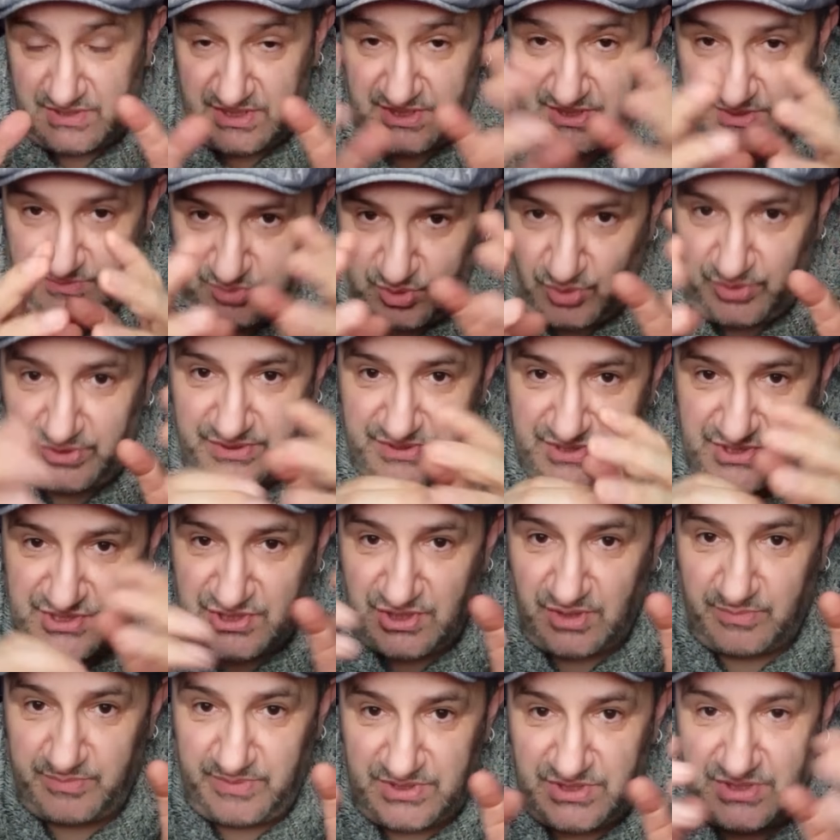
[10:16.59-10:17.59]
at the point of the
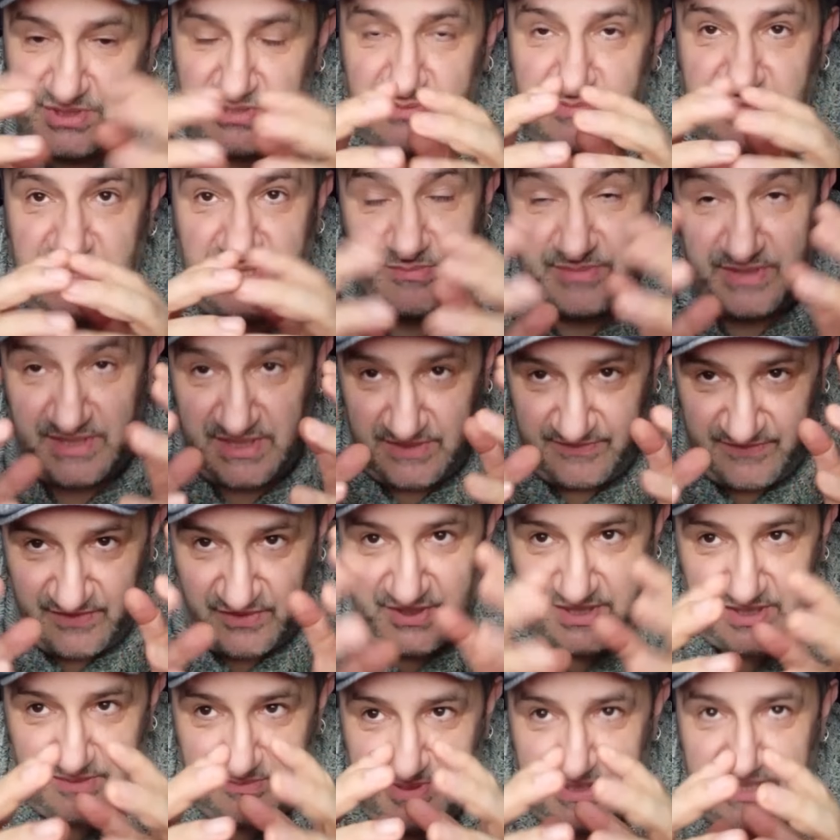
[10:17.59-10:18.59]
stoppage. You know what I mean? It'll be a
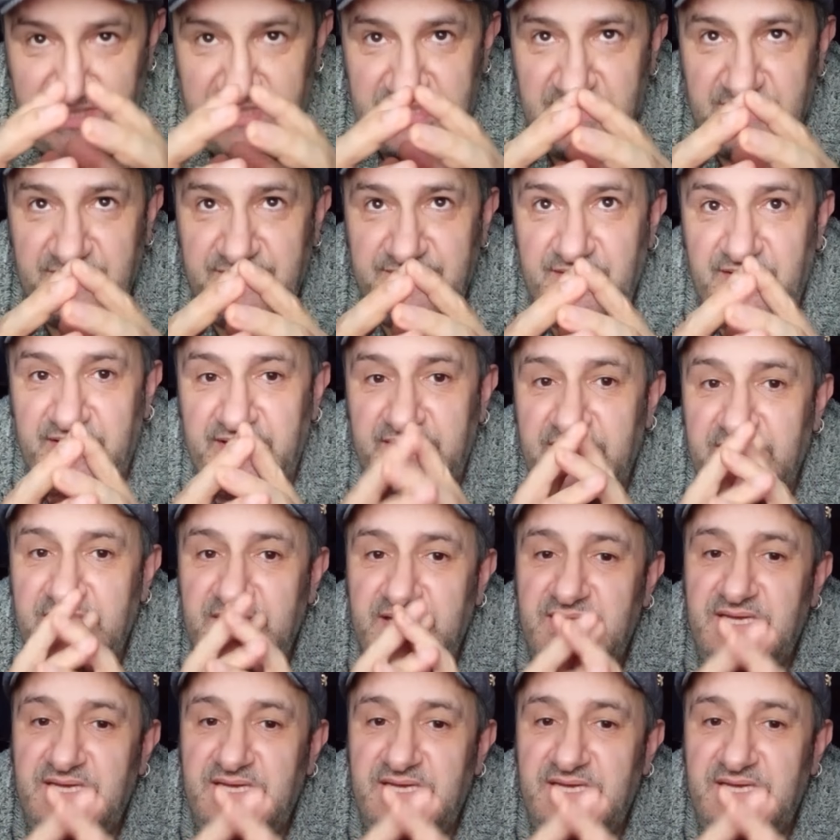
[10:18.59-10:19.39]
very competitive fight.